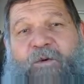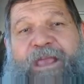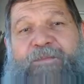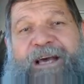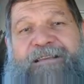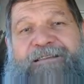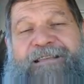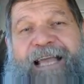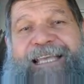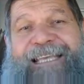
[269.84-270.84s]
We
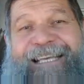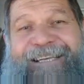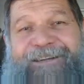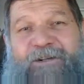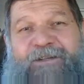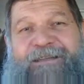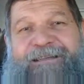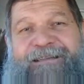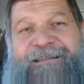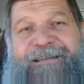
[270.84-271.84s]
must yield
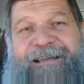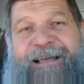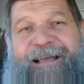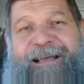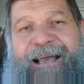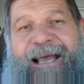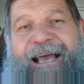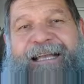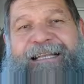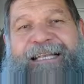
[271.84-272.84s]

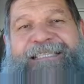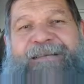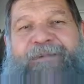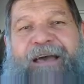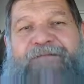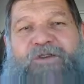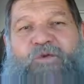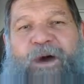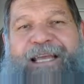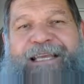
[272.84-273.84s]
and let Him have
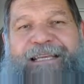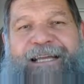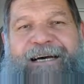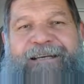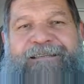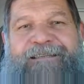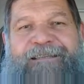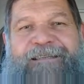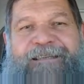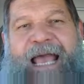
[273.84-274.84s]
His way in
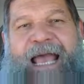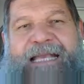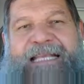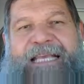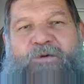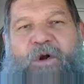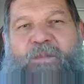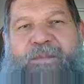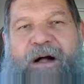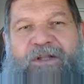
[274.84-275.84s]
us, and He will
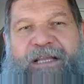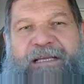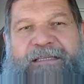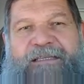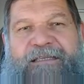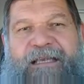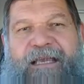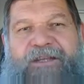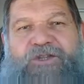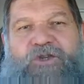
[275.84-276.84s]
mold us
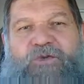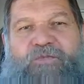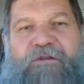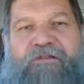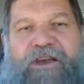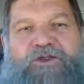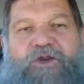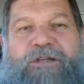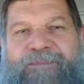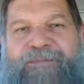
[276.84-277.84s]
into
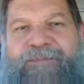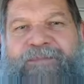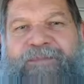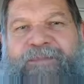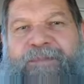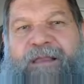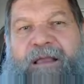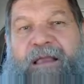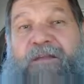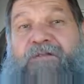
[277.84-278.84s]
perfection.
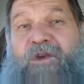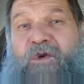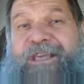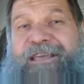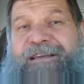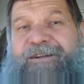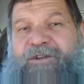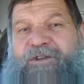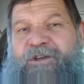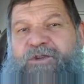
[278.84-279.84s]
If you
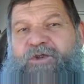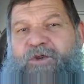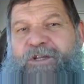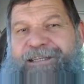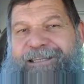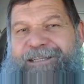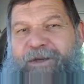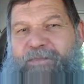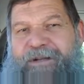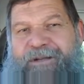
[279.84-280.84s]
yield to the
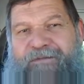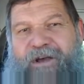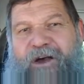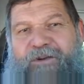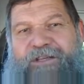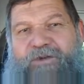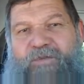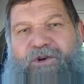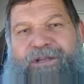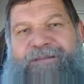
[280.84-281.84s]
discipline of the Holy
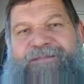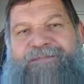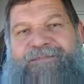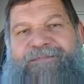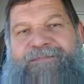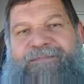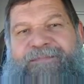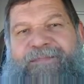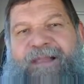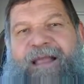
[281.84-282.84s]
Spirit
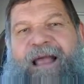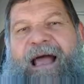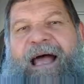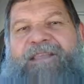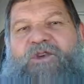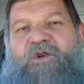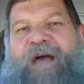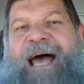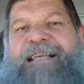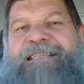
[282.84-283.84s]
and you
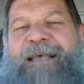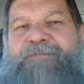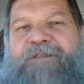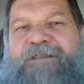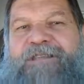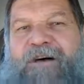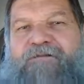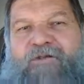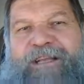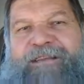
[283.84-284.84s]
accept the
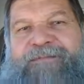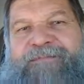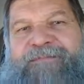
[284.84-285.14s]
suffering